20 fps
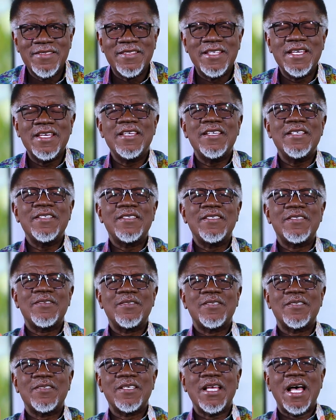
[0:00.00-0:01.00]

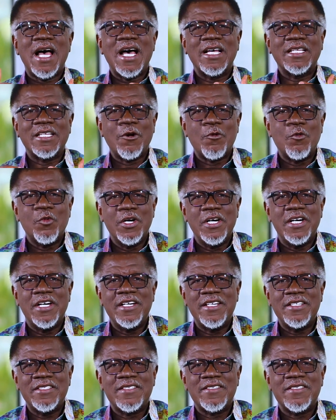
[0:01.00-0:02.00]
These are the
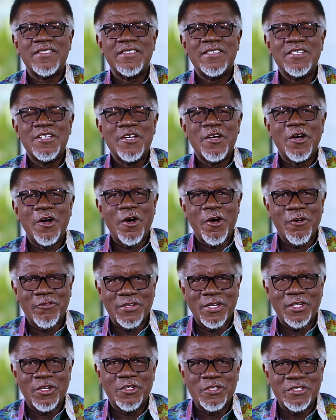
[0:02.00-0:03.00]
words of
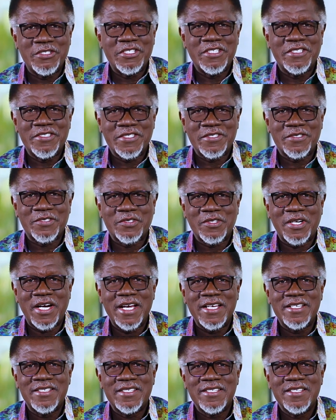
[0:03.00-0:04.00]
the Lord Jesus
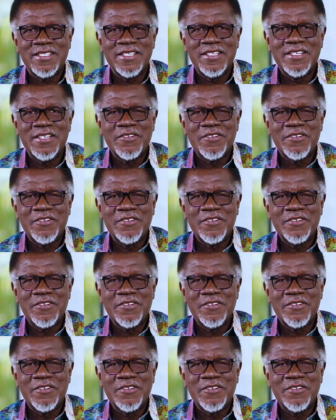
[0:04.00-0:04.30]
Christ.